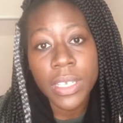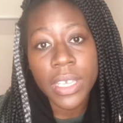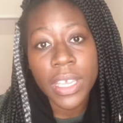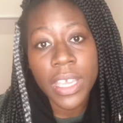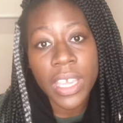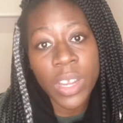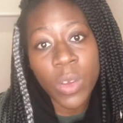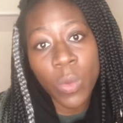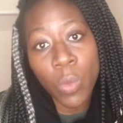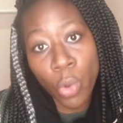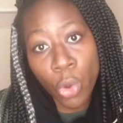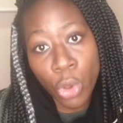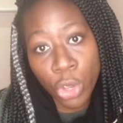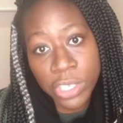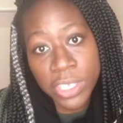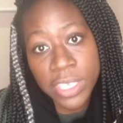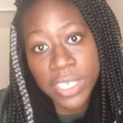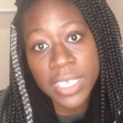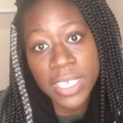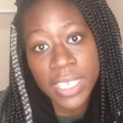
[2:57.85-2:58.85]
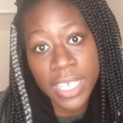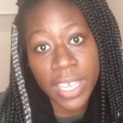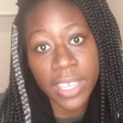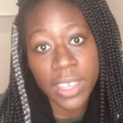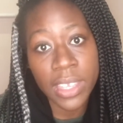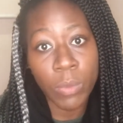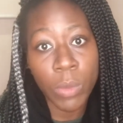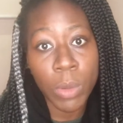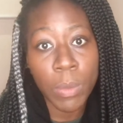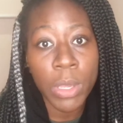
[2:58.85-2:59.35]
in a worse state
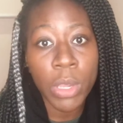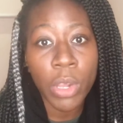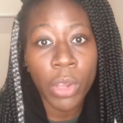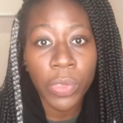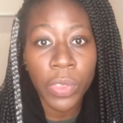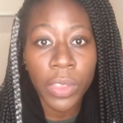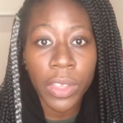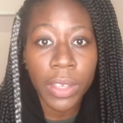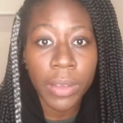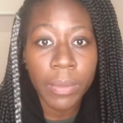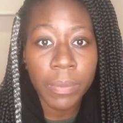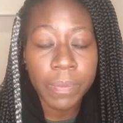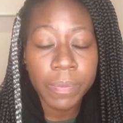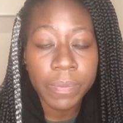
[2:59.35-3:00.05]
than when we got there.